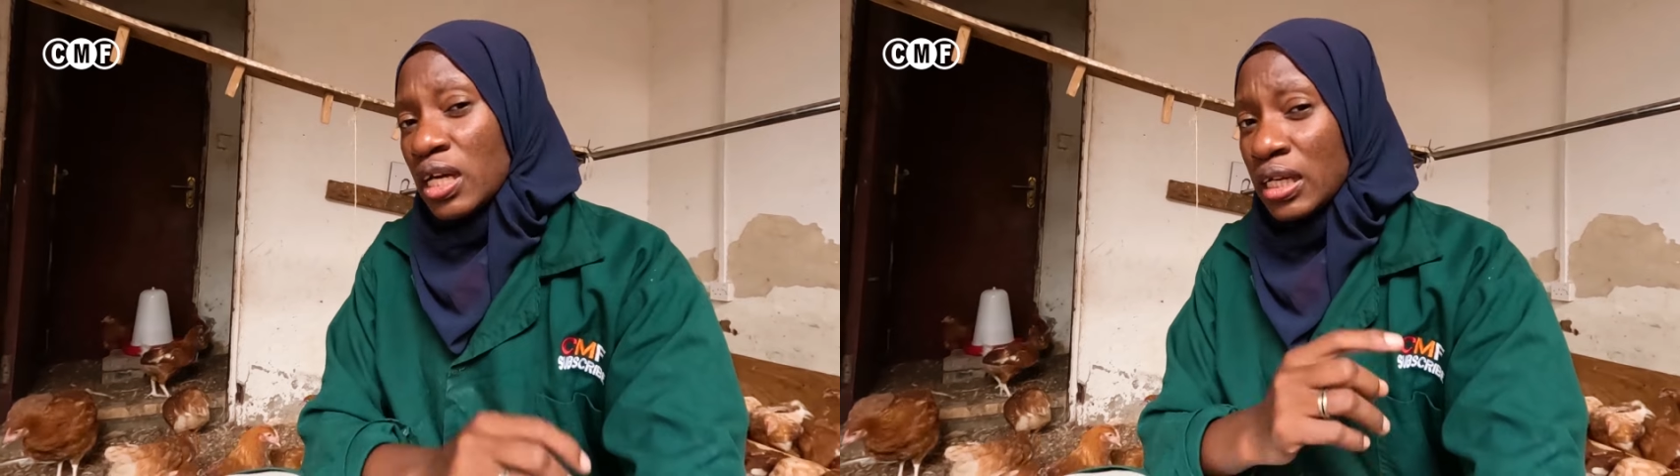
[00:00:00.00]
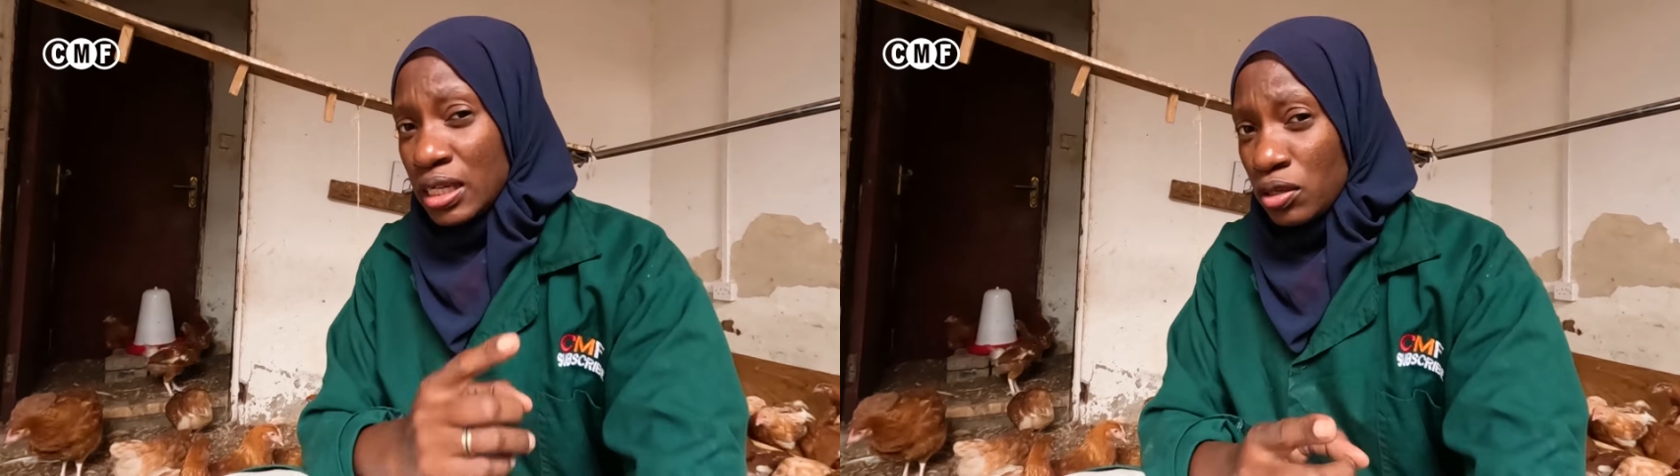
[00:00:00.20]

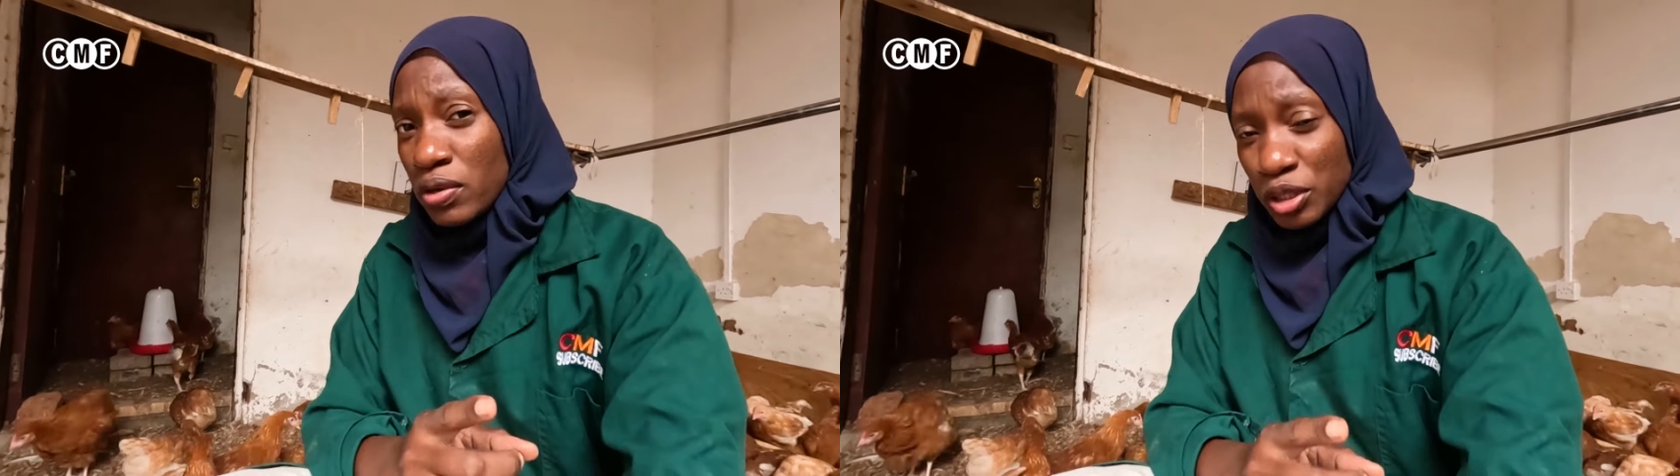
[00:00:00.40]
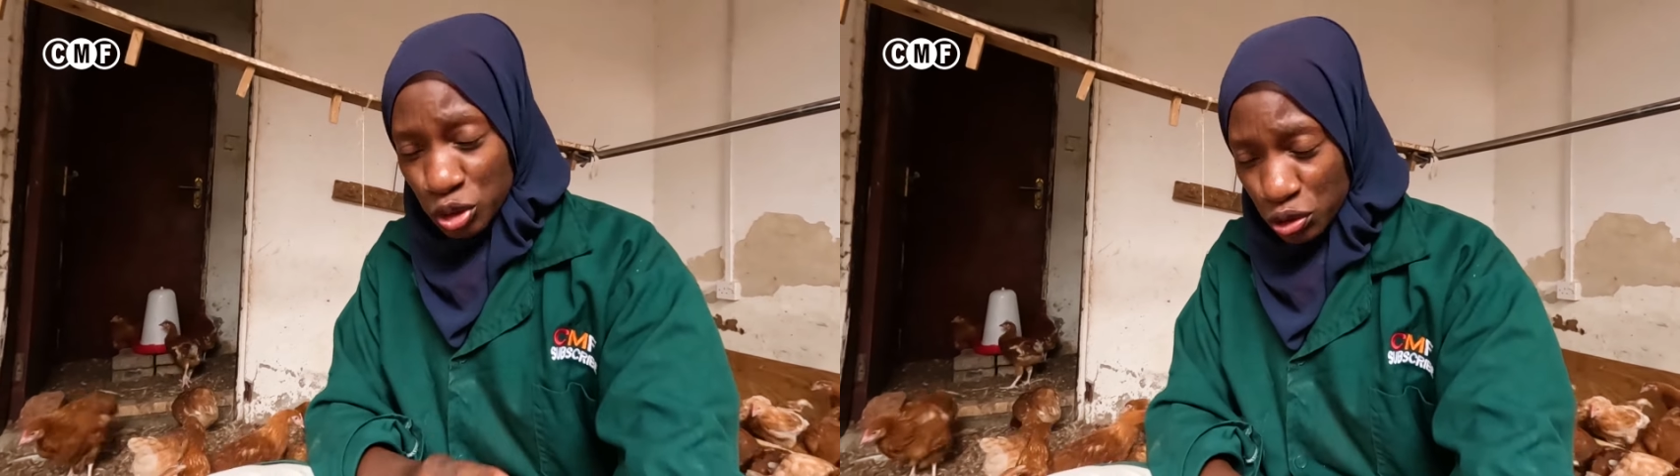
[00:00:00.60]
And I don't
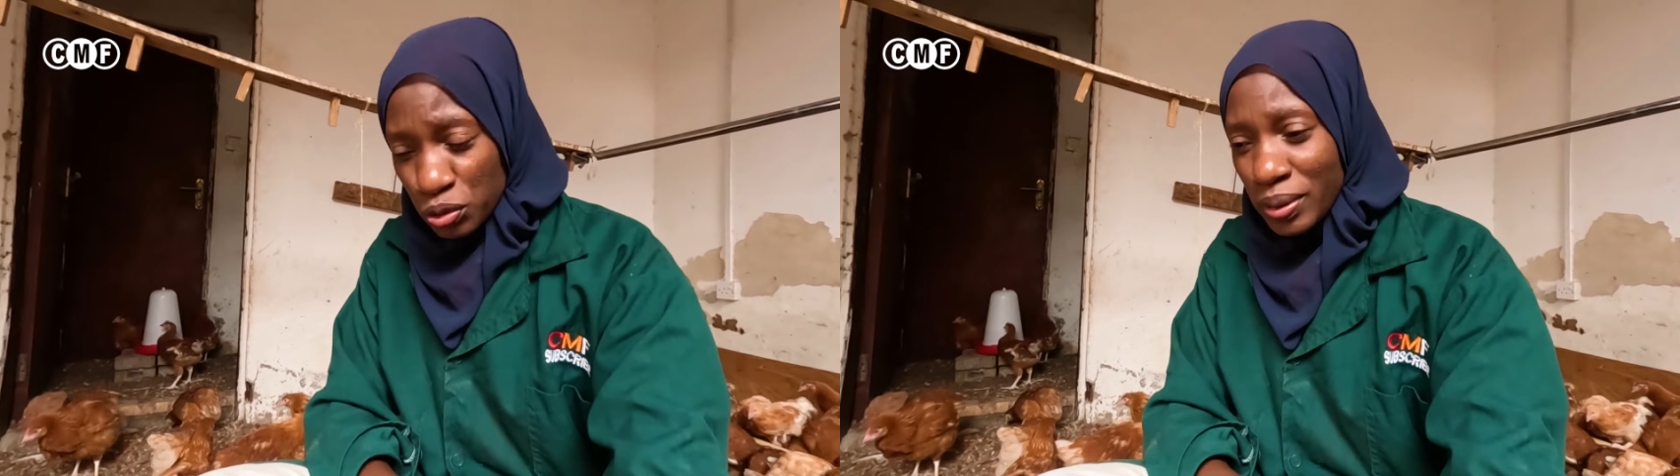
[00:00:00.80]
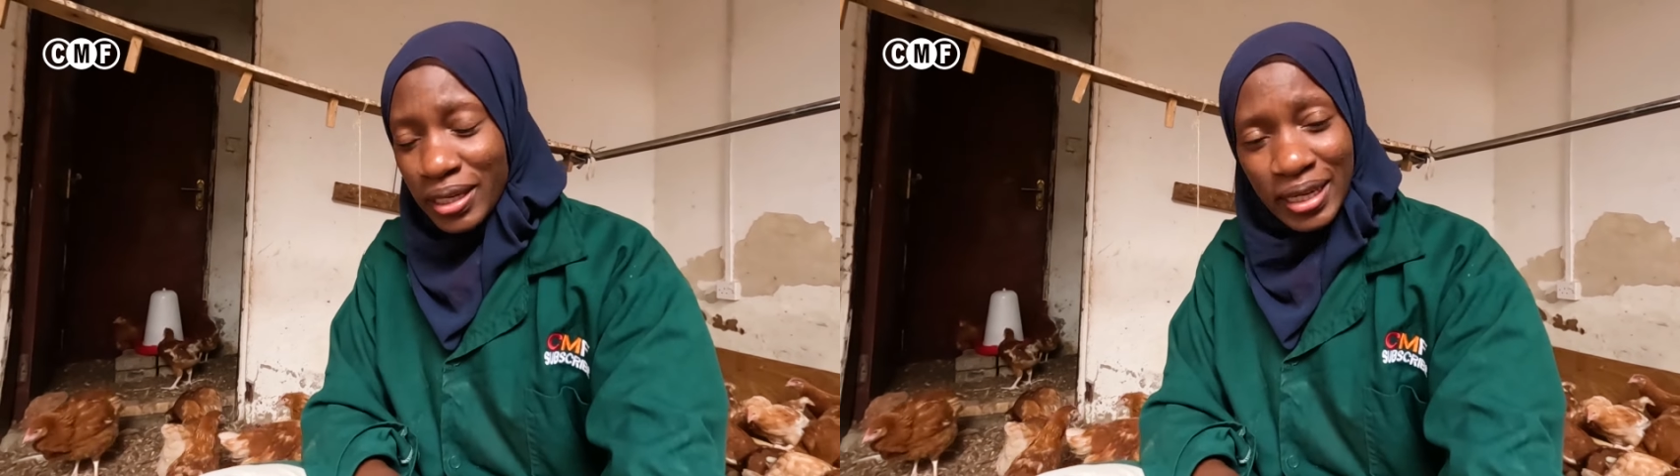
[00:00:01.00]
want you
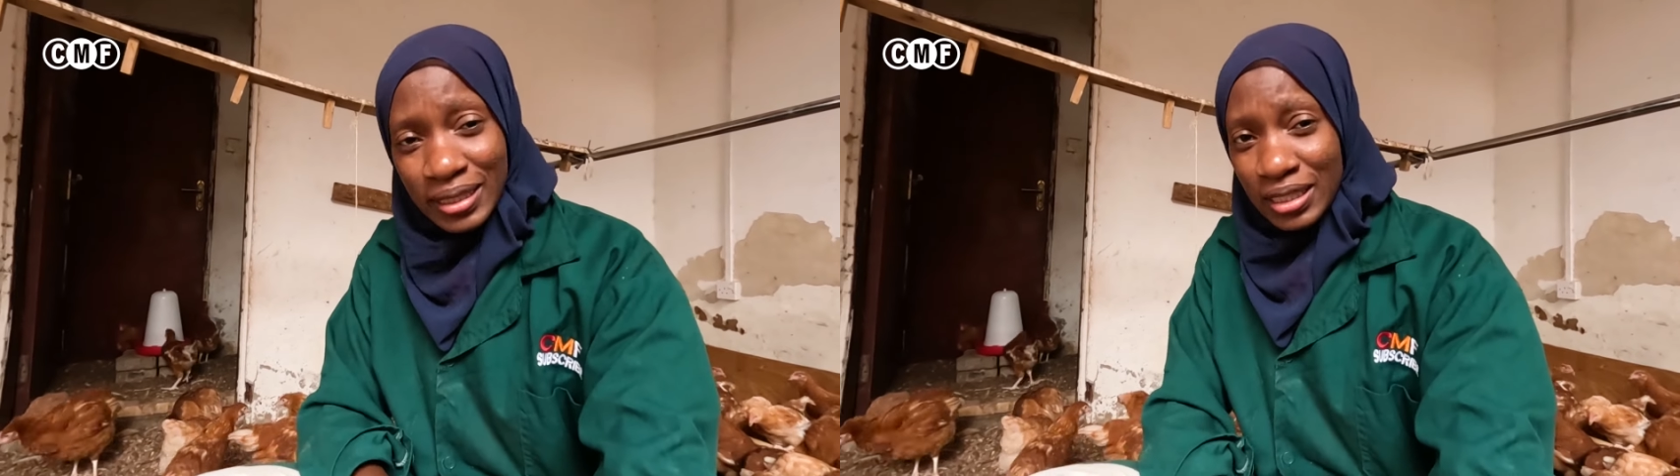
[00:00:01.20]
to be like